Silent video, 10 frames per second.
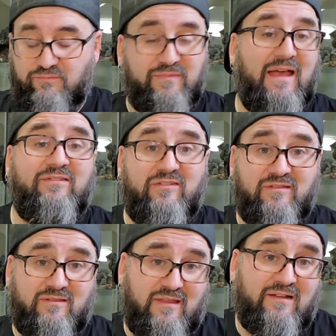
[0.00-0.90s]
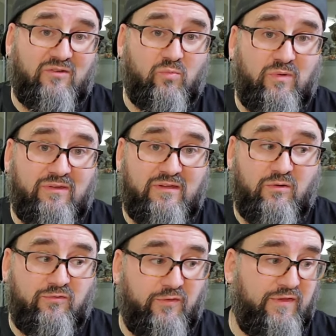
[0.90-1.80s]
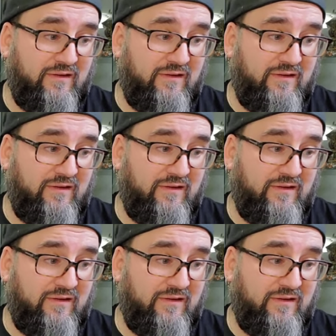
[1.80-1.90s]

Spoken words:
that's a really useful thing.